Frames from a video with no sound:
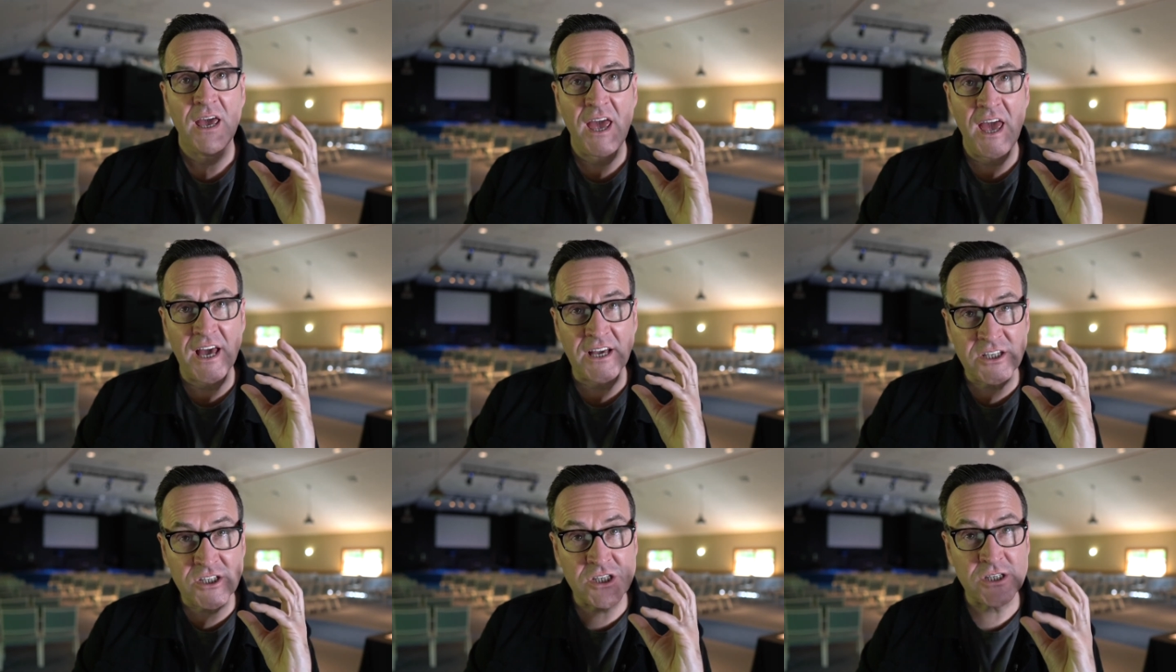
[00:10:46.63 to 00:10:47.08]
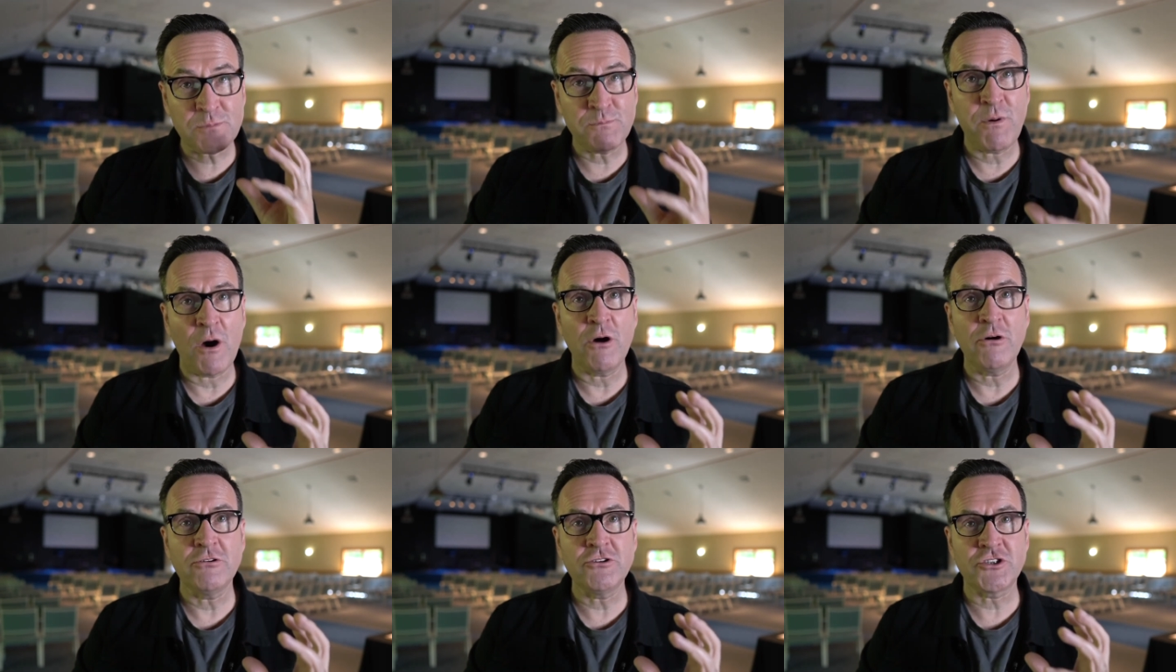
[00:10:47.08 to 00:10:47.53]

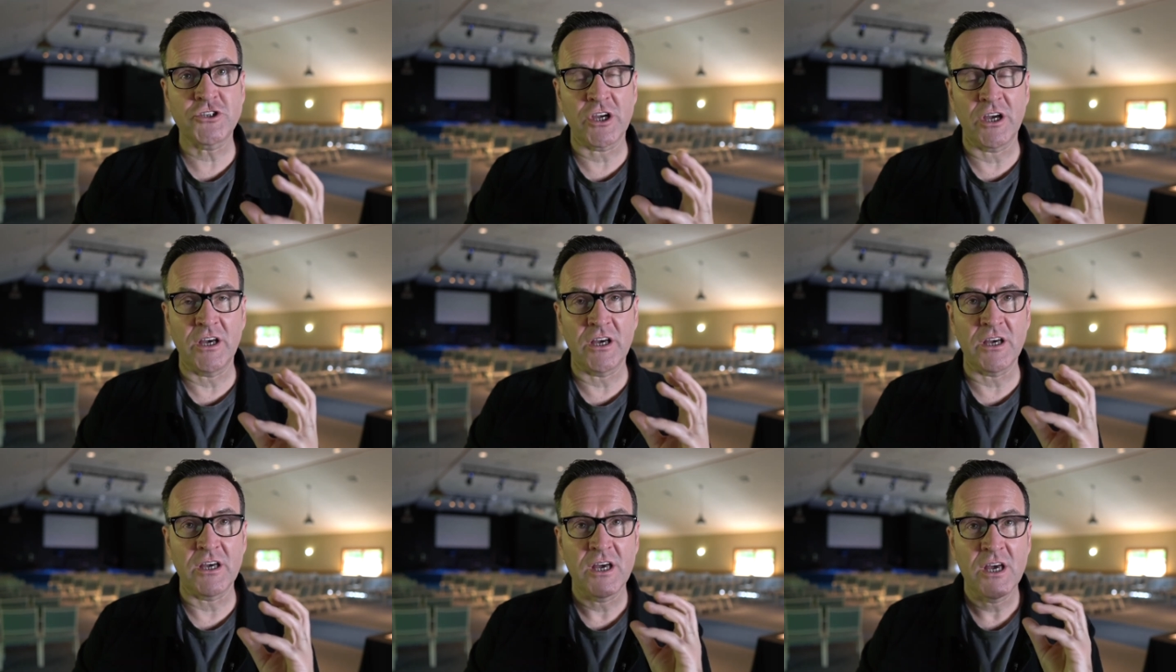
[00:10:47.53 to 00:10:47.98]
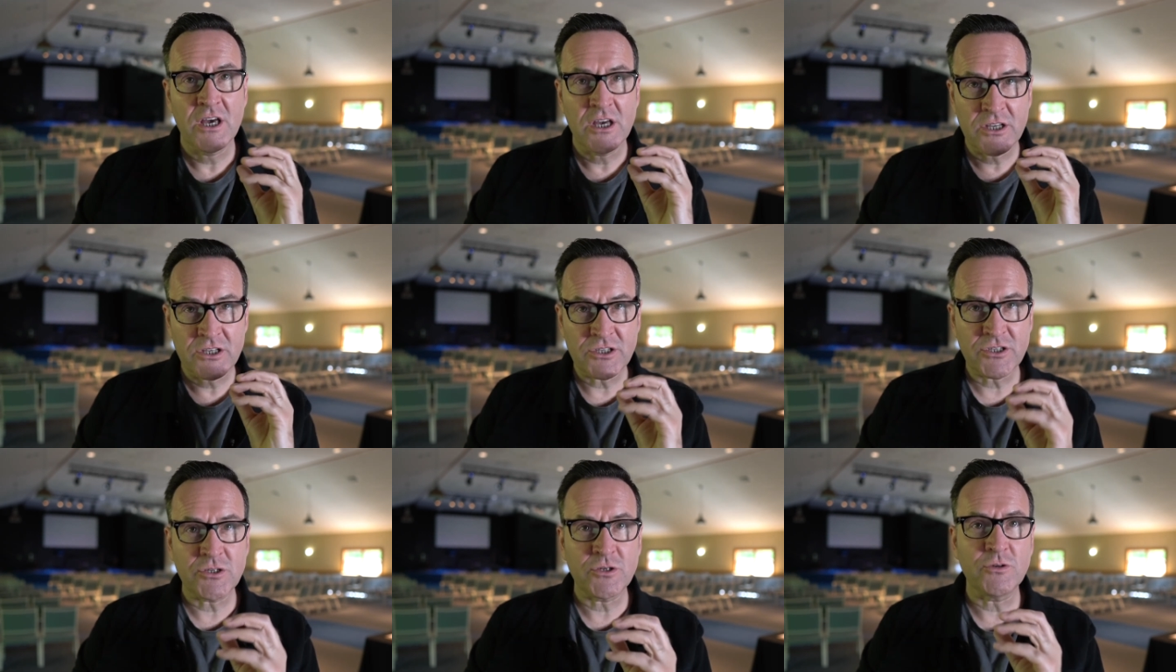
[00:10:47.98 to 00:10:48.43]
exposure
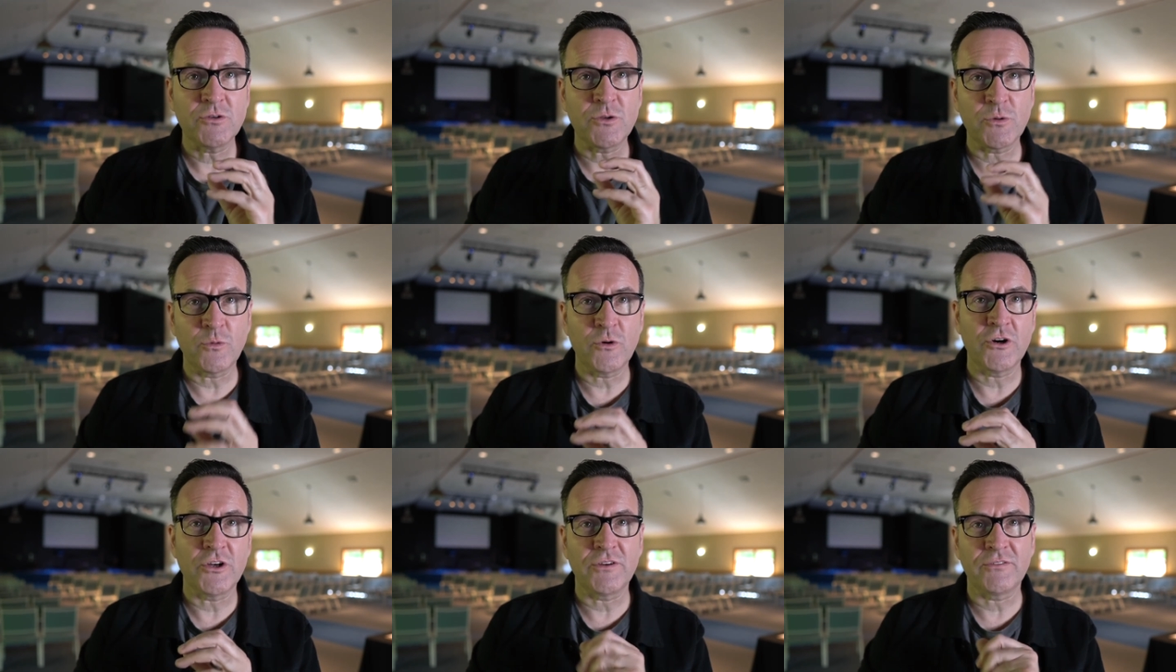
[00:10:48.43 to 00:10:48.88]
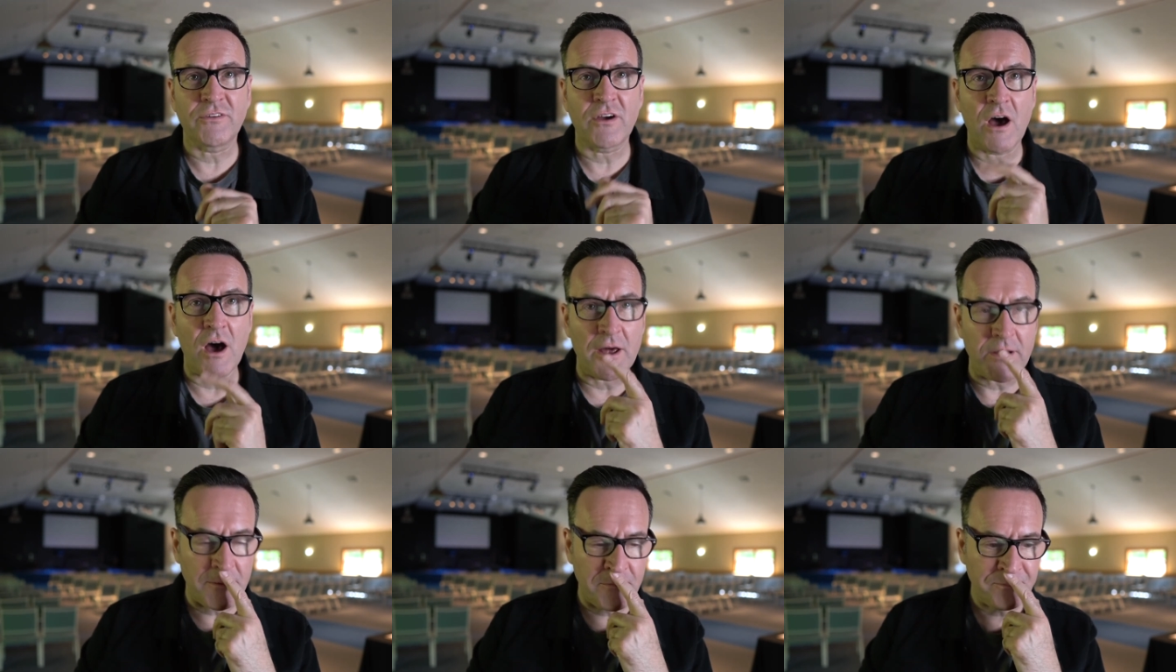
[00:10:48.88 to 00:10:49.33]
to the word of
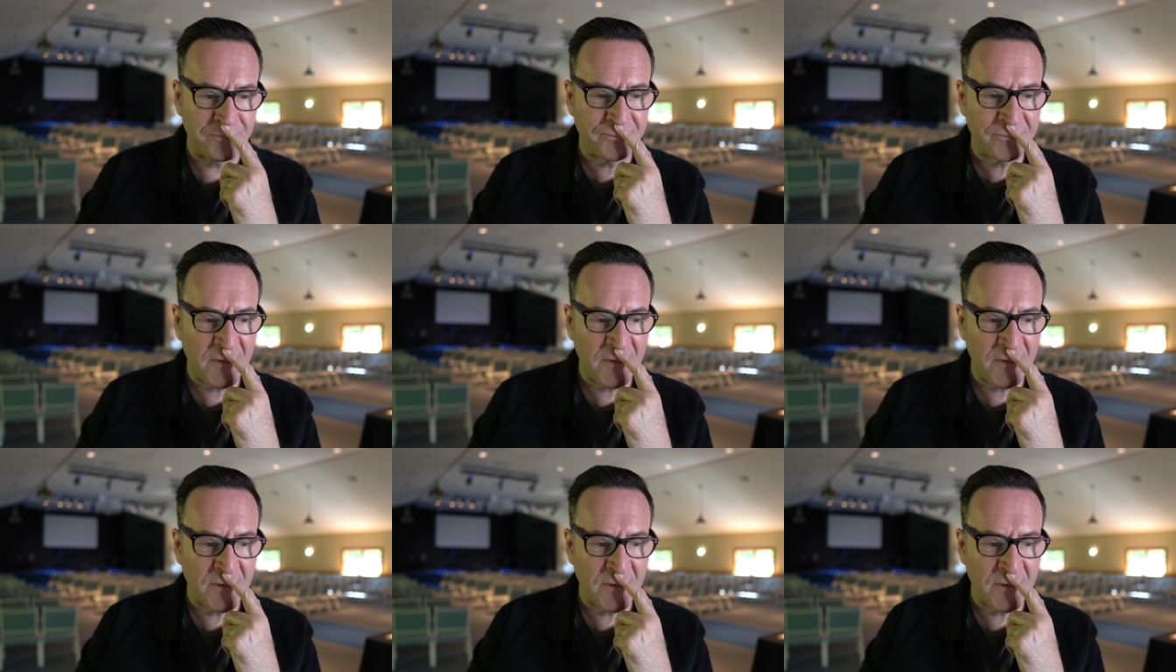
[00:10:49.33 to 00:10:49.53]
God.